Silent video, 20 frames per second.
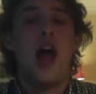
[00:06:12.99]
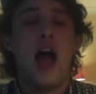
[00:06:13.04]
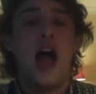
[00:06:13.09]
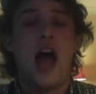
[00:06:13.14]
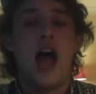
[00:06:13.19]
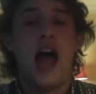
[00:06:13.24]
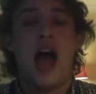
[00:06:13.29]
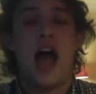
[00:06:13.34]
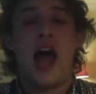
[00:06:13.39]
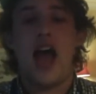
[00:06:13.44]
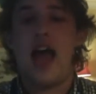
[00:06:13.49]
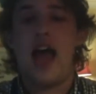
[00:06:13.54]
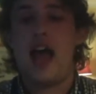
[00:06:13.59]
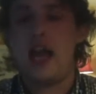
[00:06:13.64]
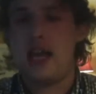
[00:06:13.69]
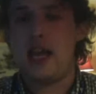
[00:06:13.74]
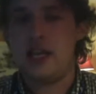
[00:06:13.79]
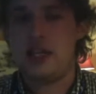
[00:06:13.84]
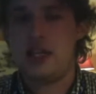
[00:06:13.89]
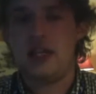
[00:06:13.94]

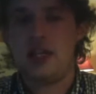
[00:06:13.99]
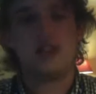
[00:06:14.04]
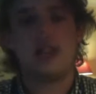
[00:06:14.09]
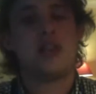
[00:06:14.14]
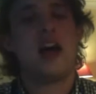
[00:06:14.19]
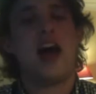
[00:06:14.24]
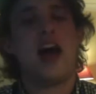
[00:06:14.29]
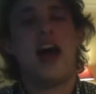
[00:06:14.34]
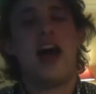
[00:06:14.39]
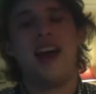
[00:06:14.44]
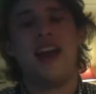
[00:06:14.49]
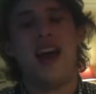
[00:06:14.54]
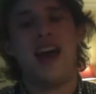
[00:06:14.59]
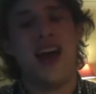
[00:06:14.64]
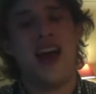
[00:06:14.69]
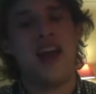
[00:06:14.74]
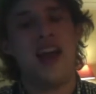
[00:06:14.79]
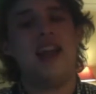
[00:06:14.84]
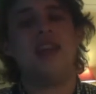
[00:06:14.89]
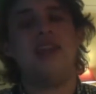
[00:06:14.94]
ages and
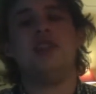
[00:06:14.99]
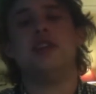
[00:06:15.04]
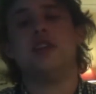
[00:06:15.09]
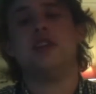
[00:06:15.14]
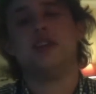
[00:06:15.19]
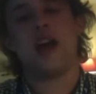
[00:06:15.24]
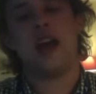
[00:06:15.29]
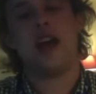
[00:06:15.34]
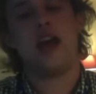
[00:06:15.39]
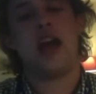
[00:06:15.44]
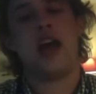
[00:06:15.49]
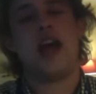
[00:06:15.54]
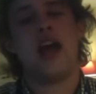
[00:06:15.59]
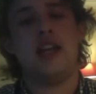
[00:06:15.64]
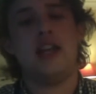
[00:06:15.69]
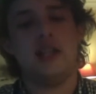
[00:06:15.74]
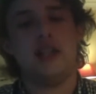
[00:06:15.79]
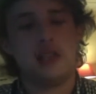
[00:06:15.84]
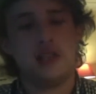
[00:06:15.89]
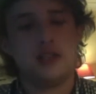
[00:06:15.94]
ages and
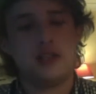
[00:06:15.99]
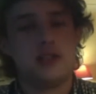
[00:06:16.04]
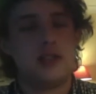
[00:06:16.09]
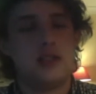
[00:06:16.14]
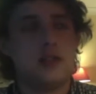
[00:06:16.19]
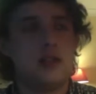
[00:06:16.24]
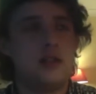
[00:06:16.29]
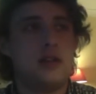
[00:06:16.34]
ages.